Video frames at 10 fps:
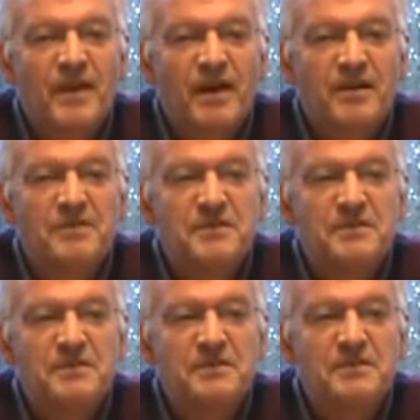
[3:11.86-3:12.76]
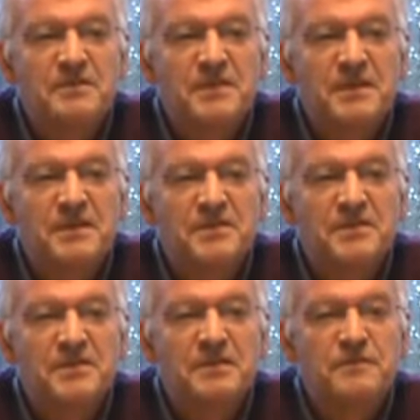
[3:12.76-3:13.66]
I think the thing
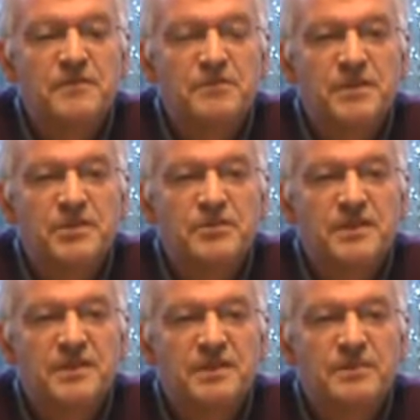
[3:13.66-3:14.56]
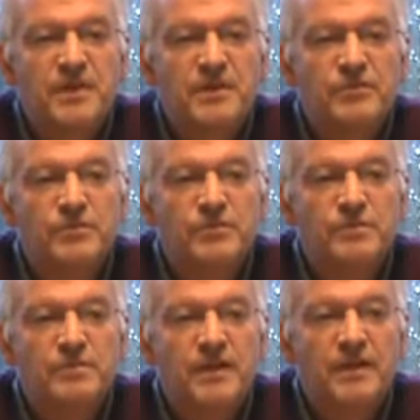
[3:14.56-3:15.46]
is that if you're interested in my
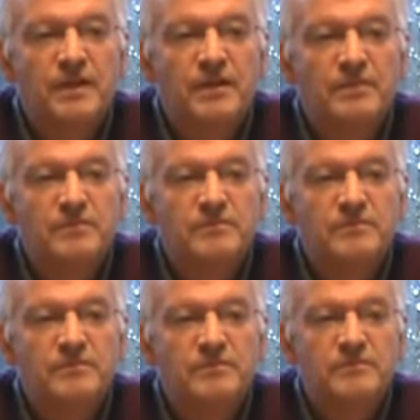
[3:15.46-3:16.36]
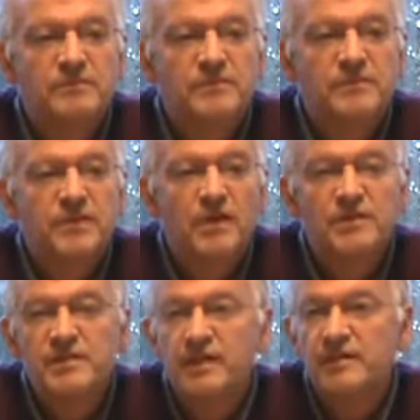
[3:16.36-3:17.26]
group,
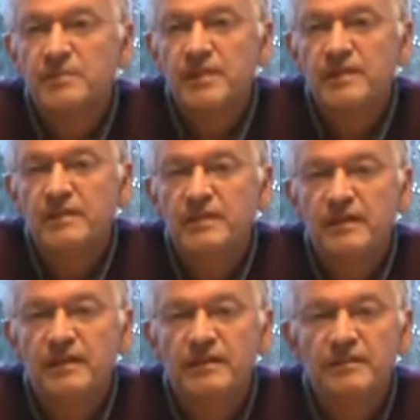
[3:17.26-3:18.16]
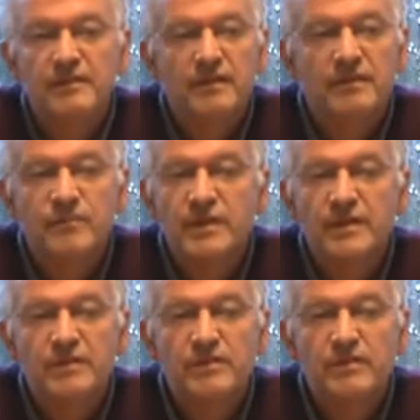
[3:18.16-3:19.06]
contact me, and we
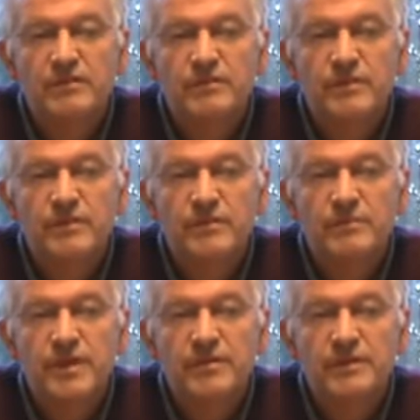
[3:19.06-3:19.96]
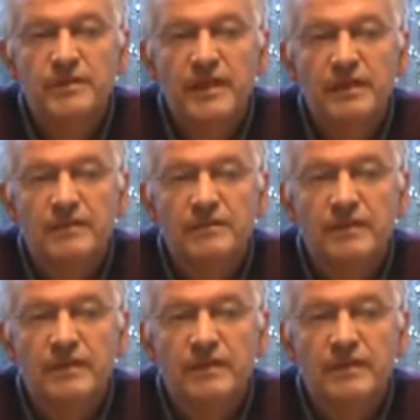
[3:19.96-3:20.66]
can talk further about it. And